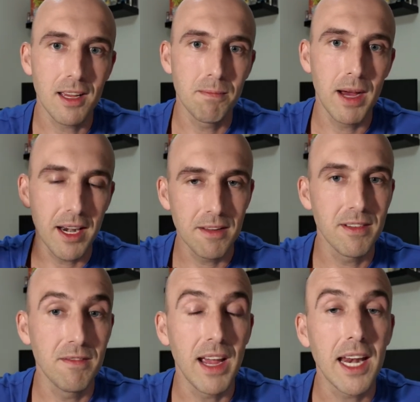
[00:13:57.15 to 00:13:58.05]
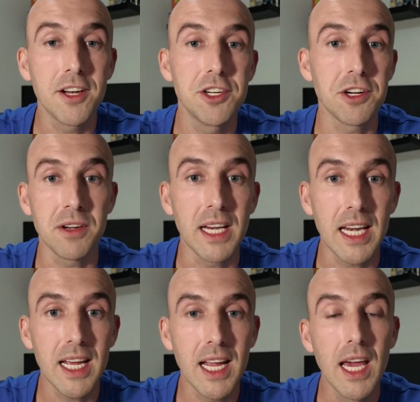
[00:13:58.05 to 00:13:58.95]
competitive advantage you're
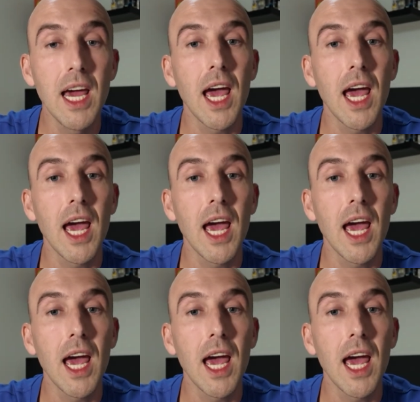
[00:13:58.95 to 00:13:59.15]
needing.